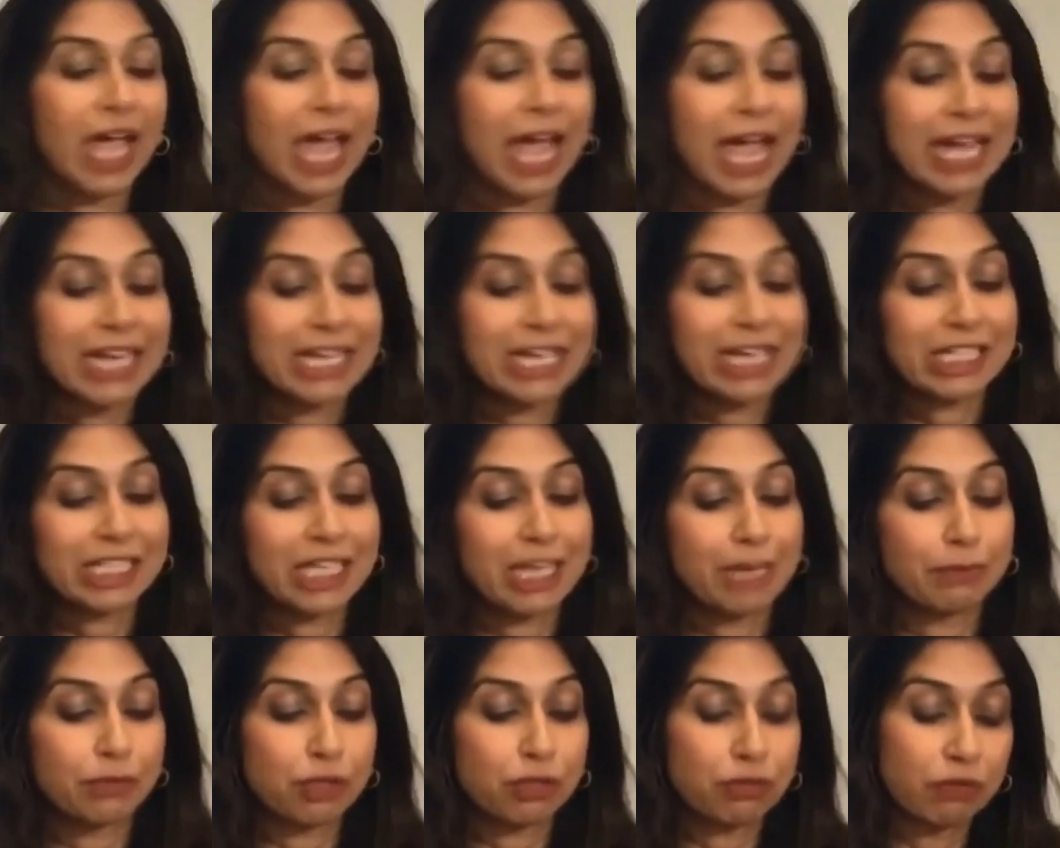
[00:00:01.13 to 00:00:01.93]
Any
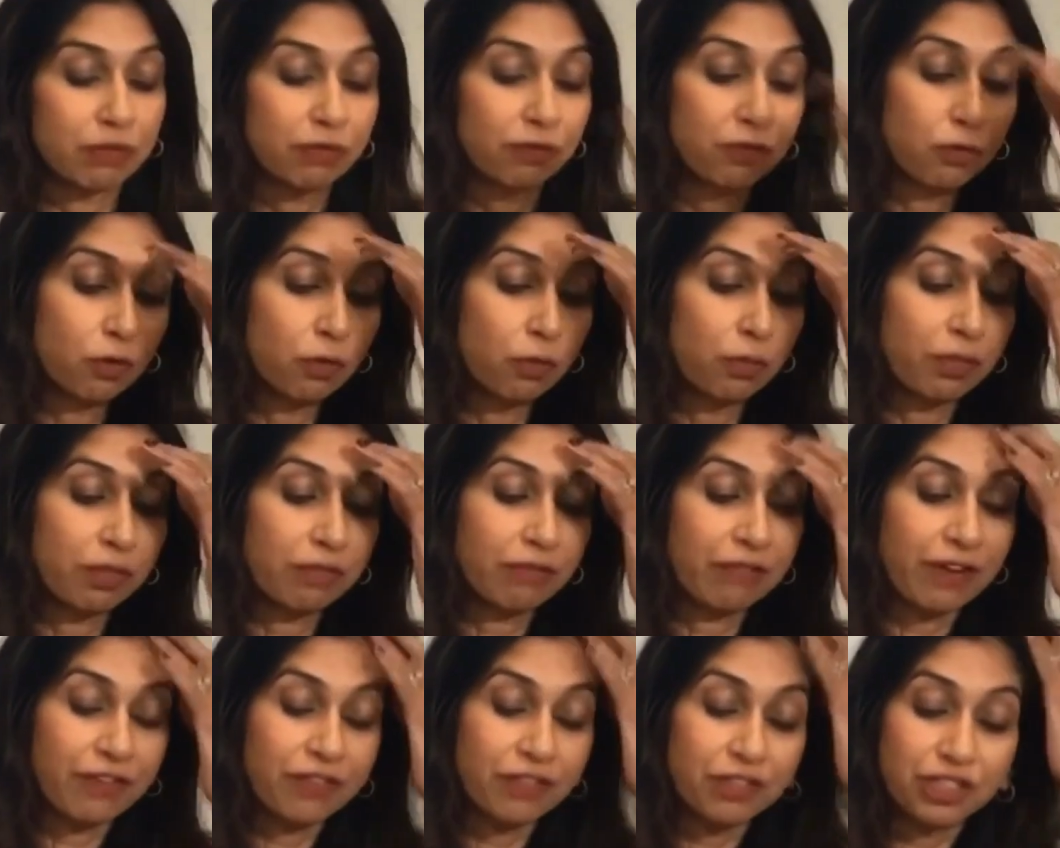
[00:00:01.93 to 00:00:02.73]
attempt to reform
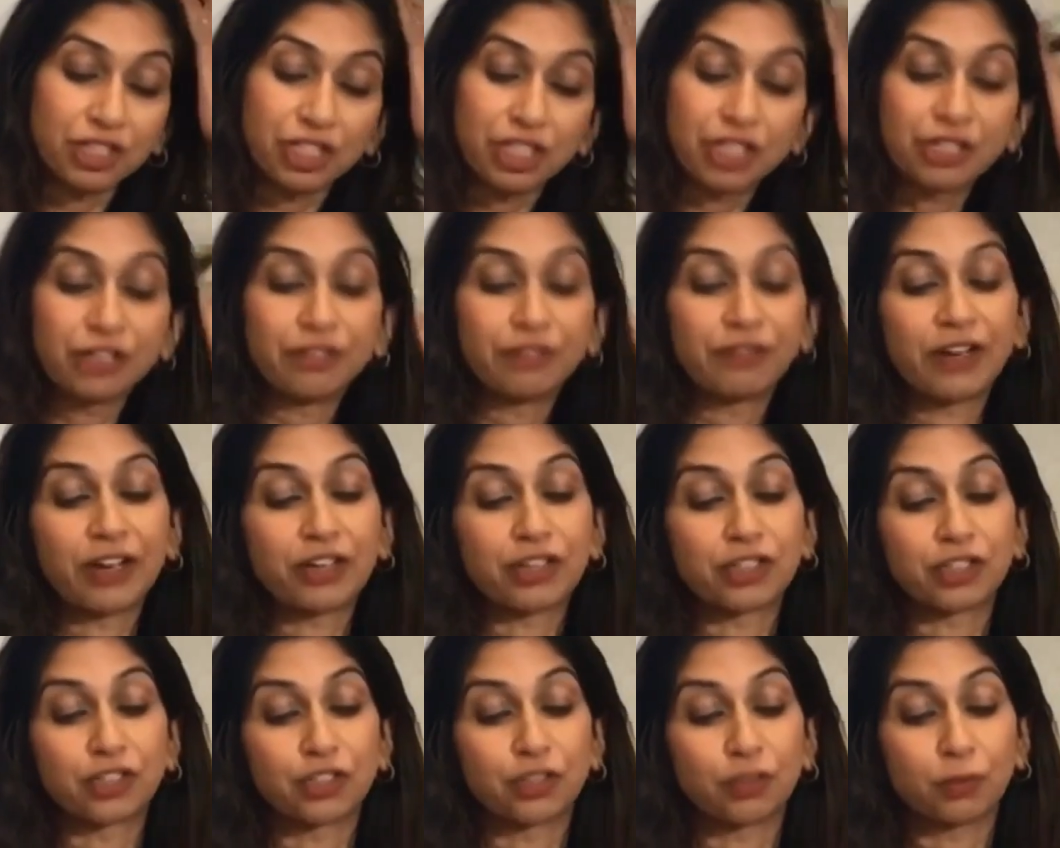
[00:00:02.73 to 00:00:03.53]
the Refugee
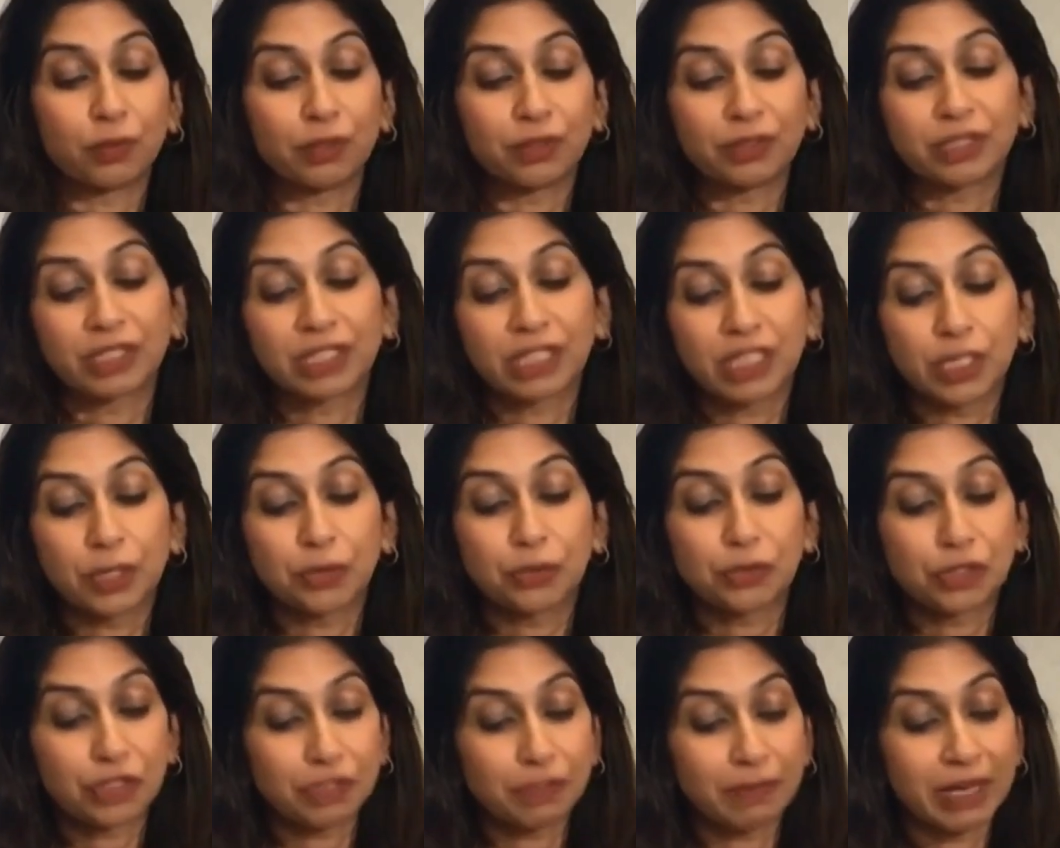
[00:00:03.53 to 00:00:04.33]
Convention will see
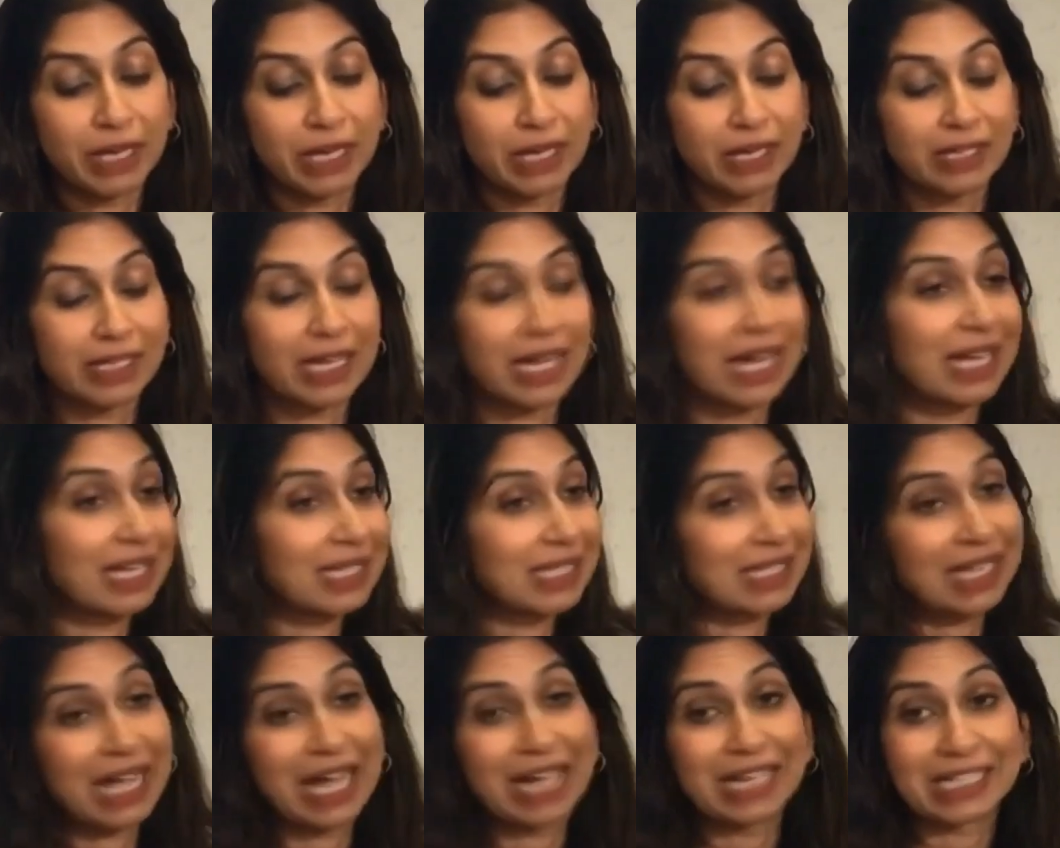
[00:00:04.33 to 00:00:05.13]
you smeared
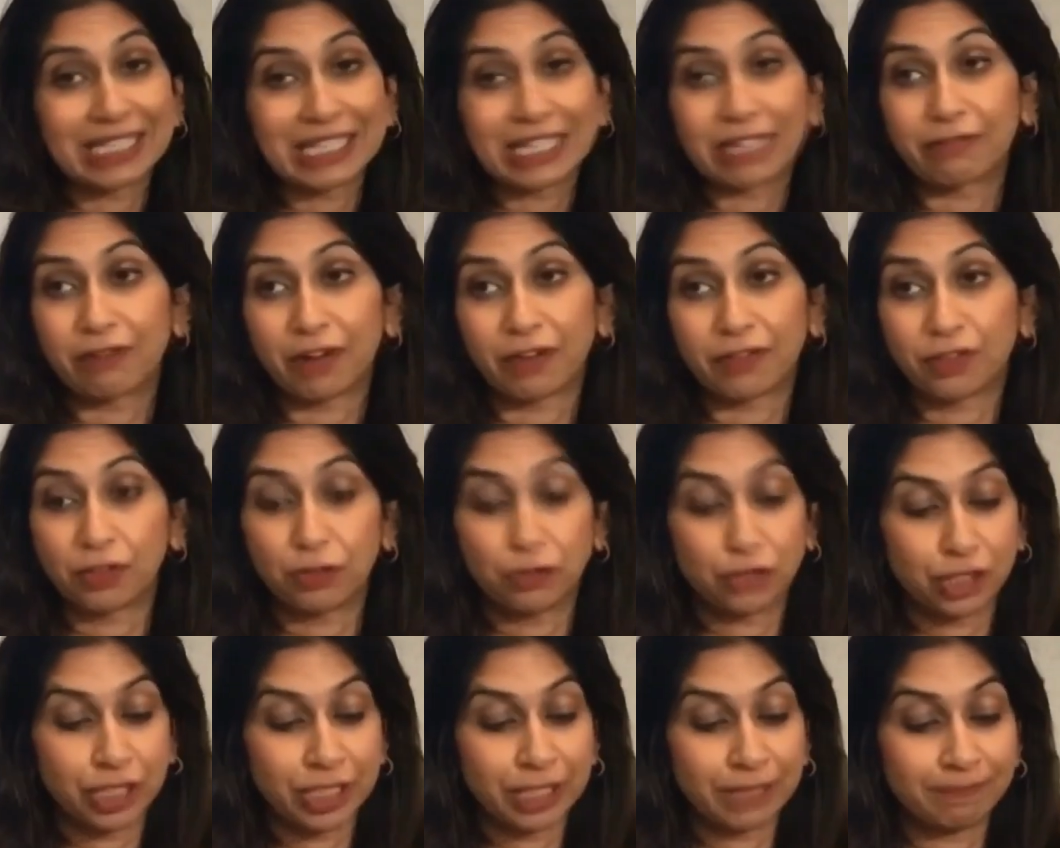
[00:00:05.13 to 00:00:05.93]
as
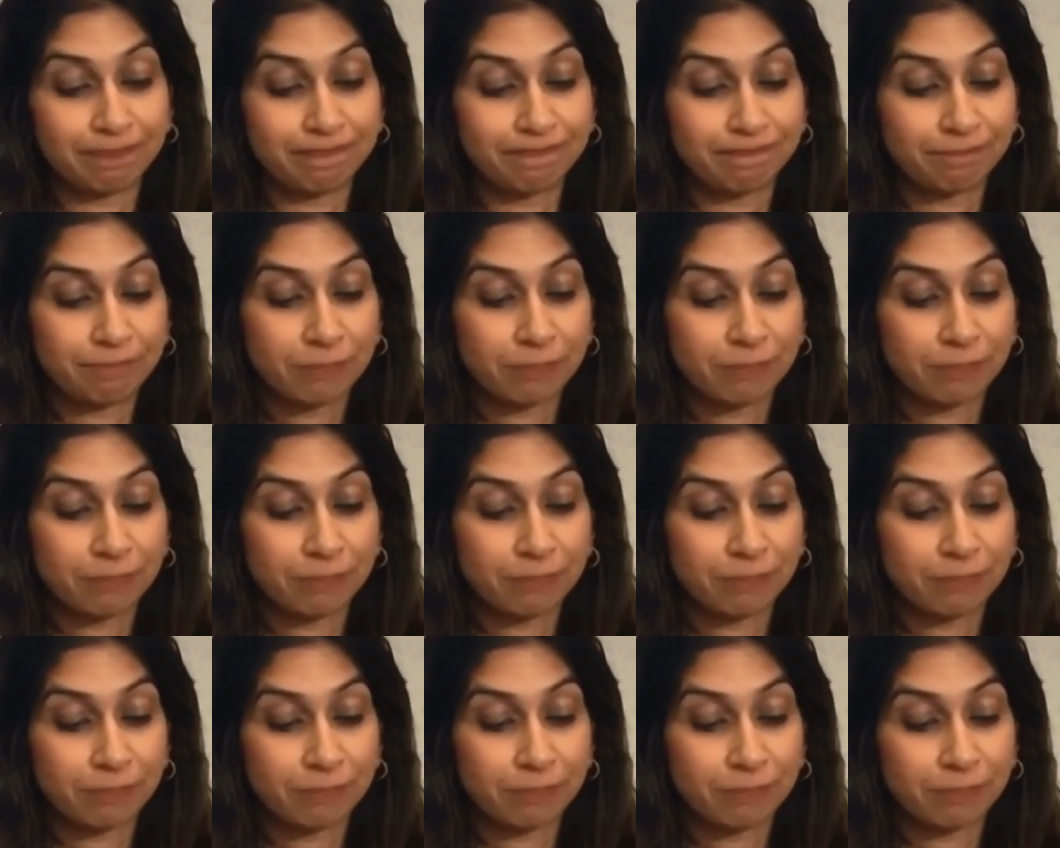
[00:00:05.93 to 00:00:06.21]
anti-refugee.